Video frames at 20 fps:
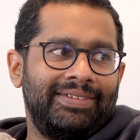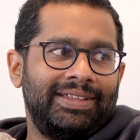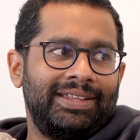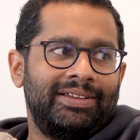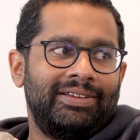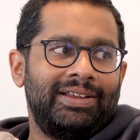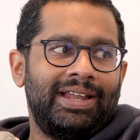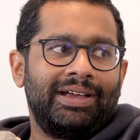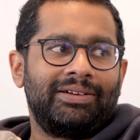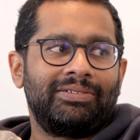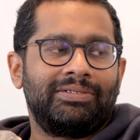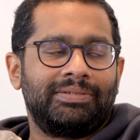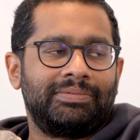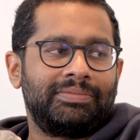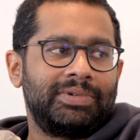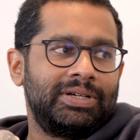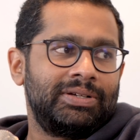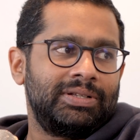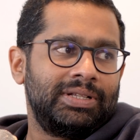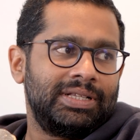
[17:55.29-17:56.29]
And then you're like, well,
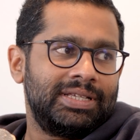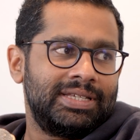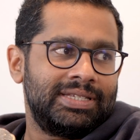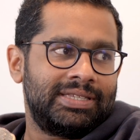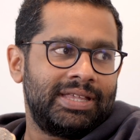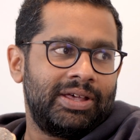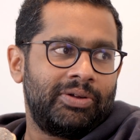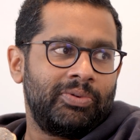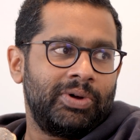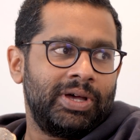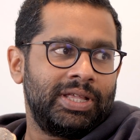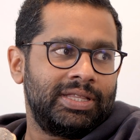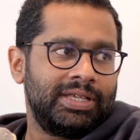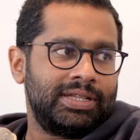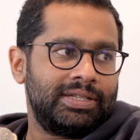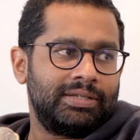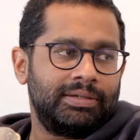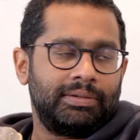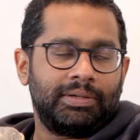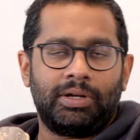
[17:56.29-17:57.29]
is that worth
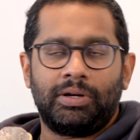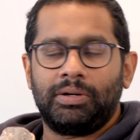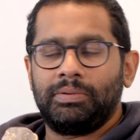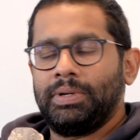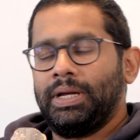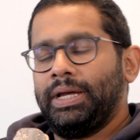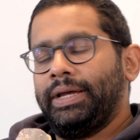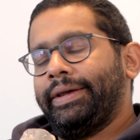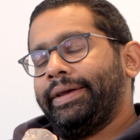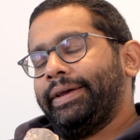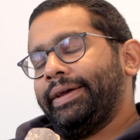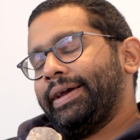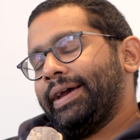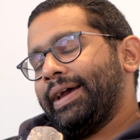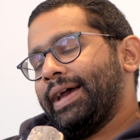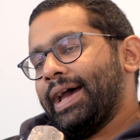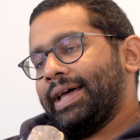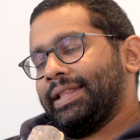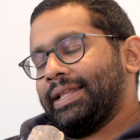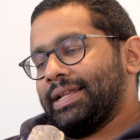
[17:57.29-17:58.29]
it?
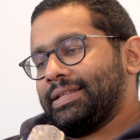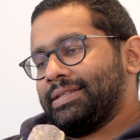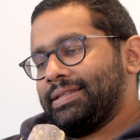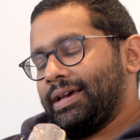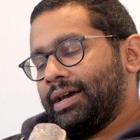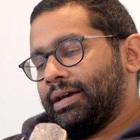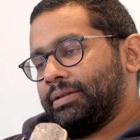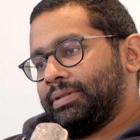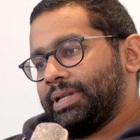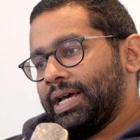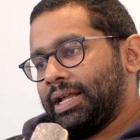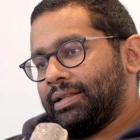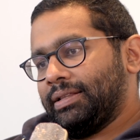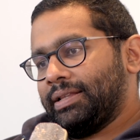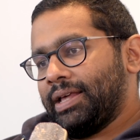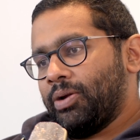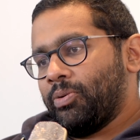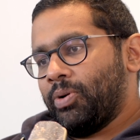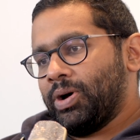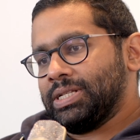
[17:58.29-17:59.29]
And that's,
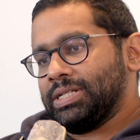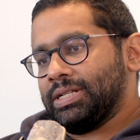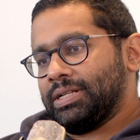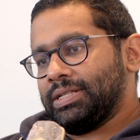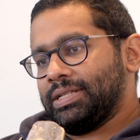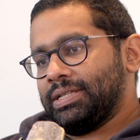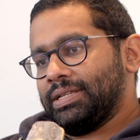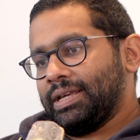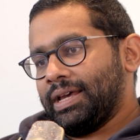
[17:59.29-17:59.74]
that wasn't